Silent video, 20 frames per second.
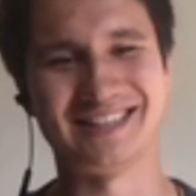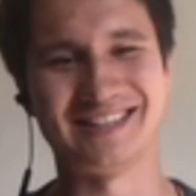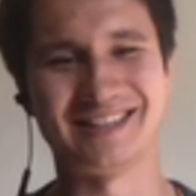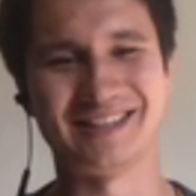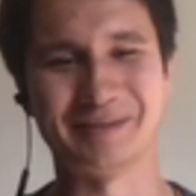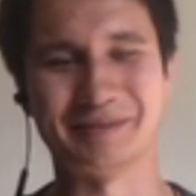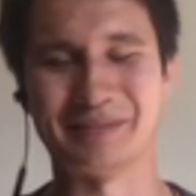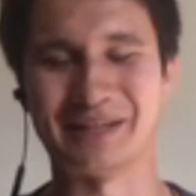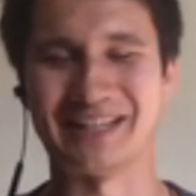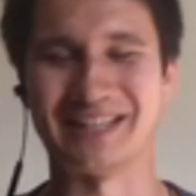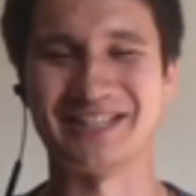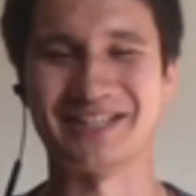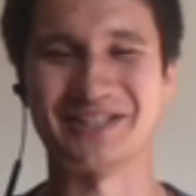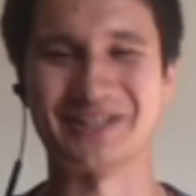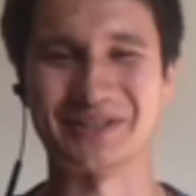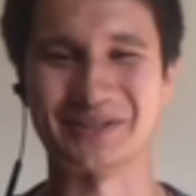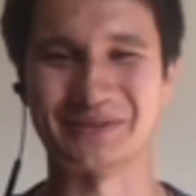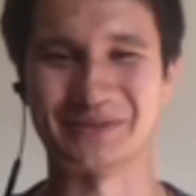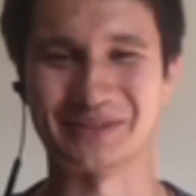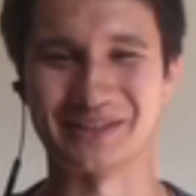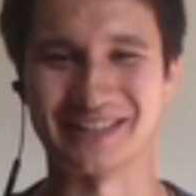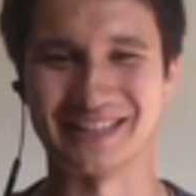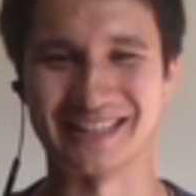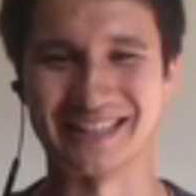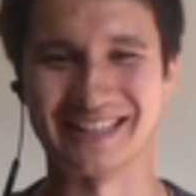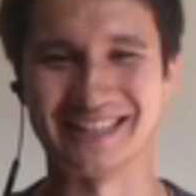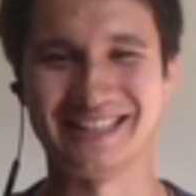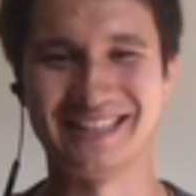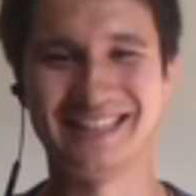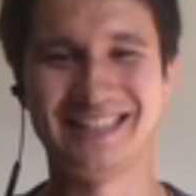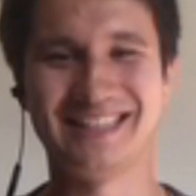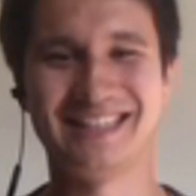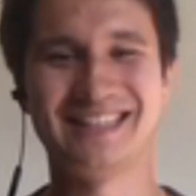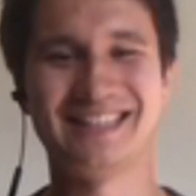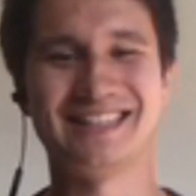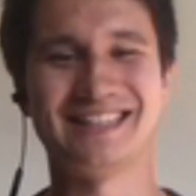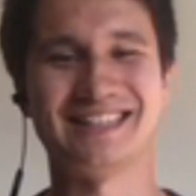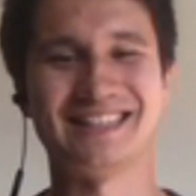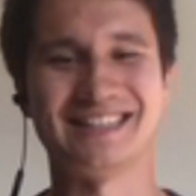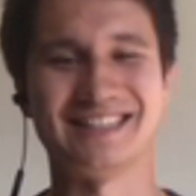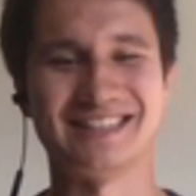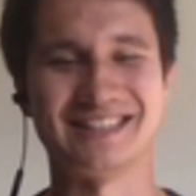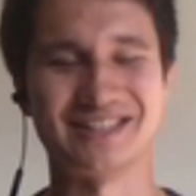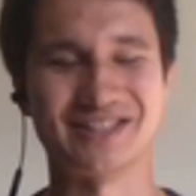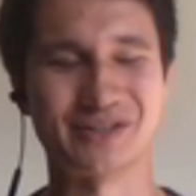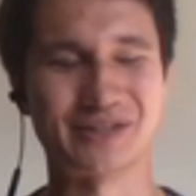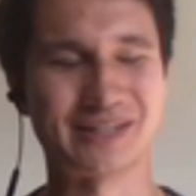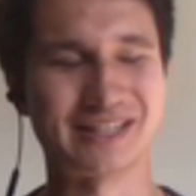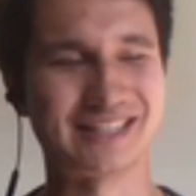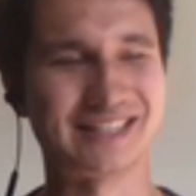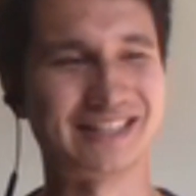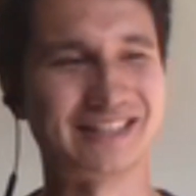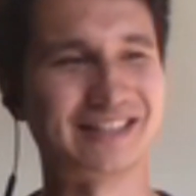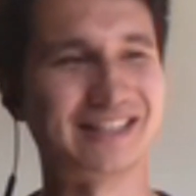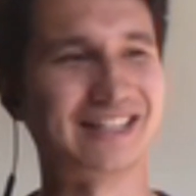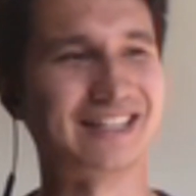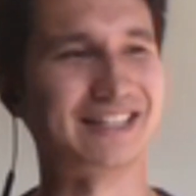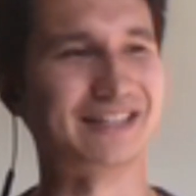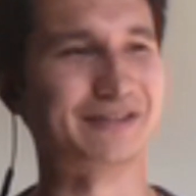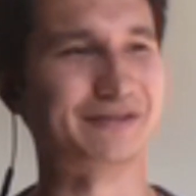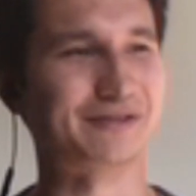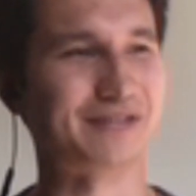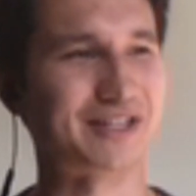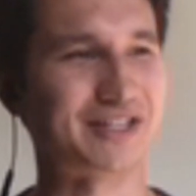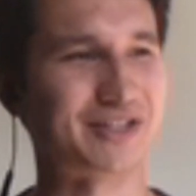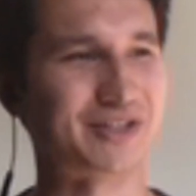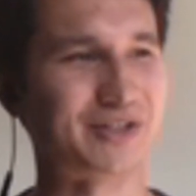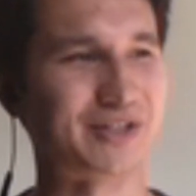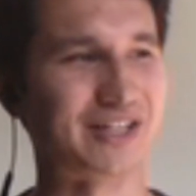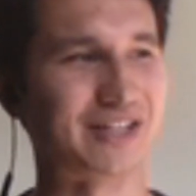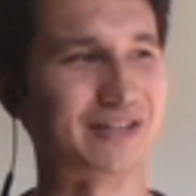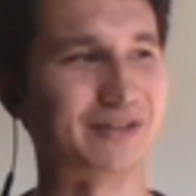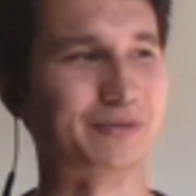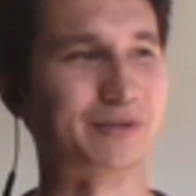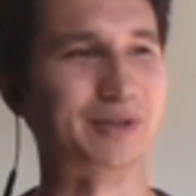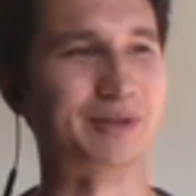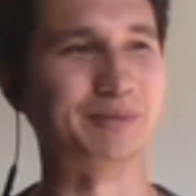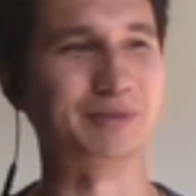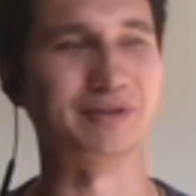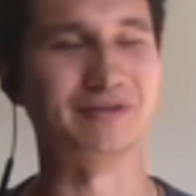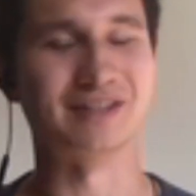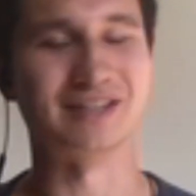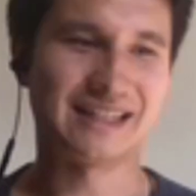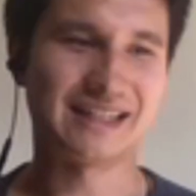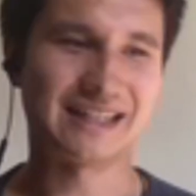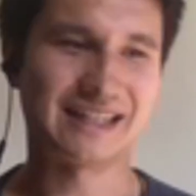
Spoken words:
the patience for that. So I'd get frustrated and want to move on.